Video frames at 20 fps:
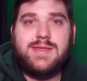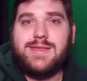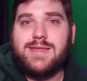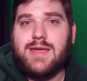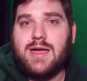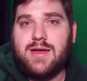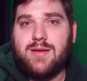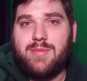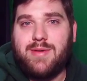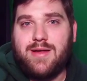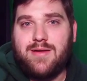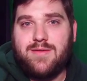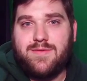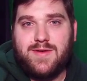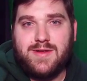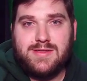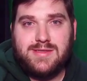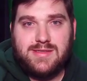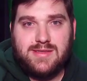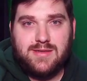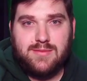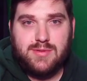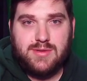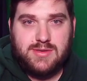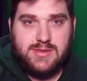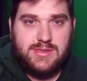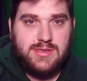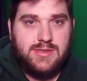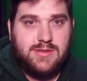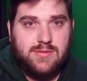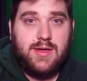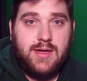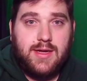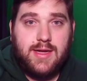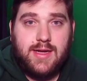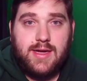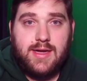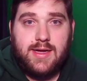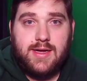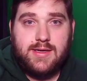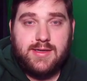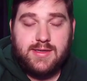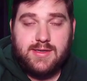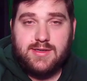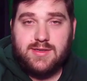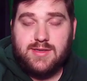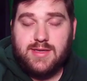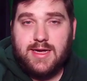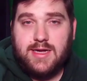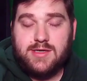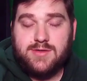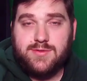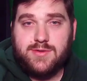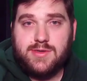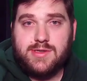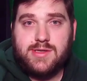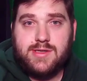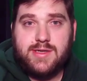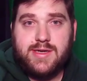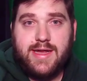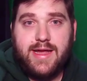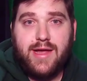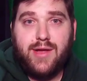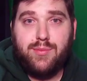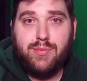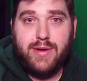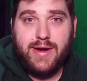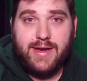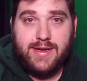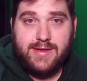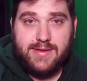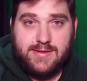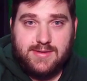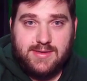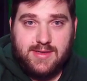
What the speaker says: talk about offense number 2. Galadriel and Halbrand.